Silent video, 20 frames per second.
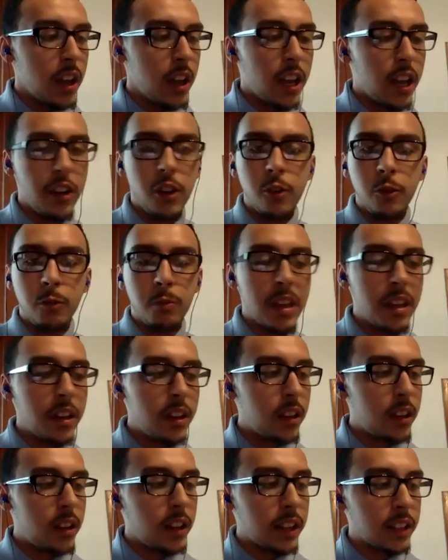And you've been
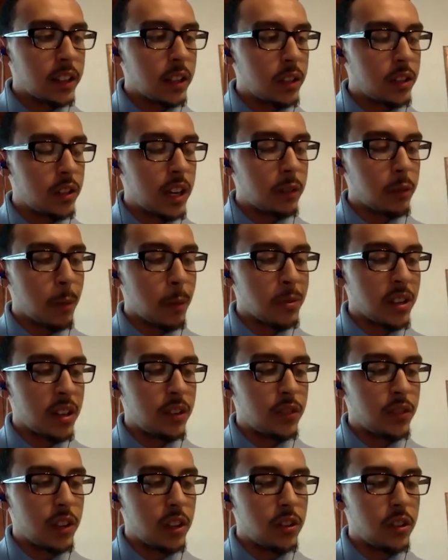elected state
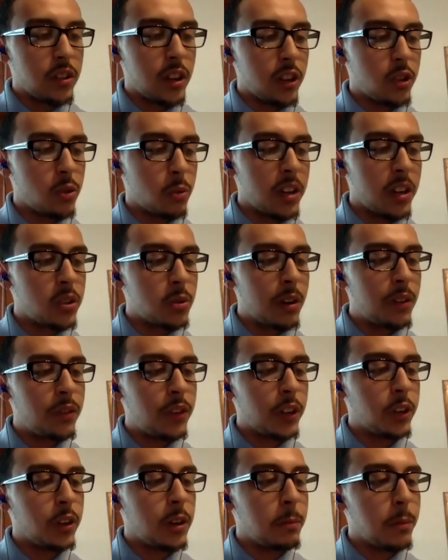representative since 2012,
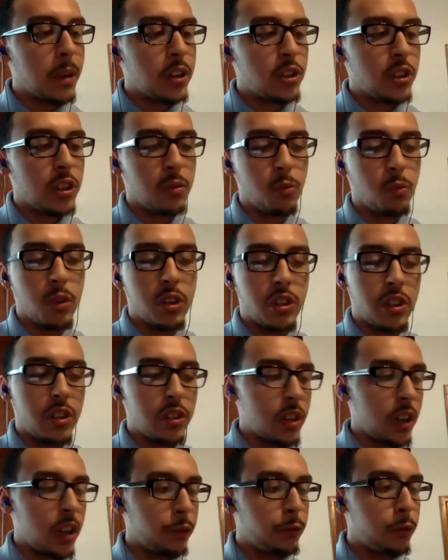like you had mentioned, which
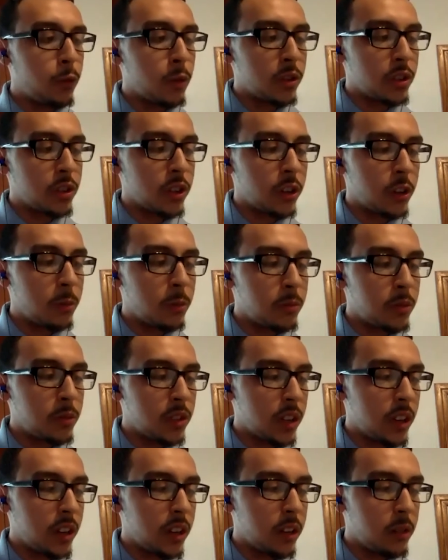is 4
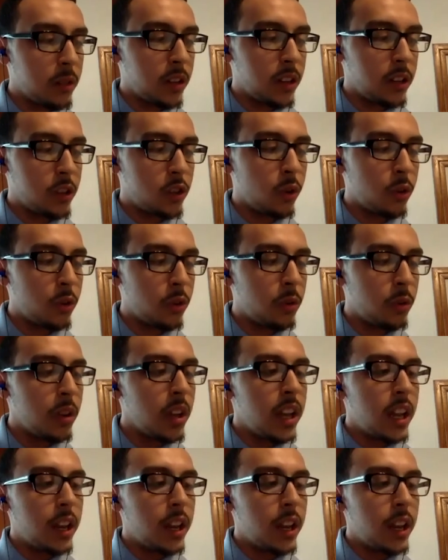terms total.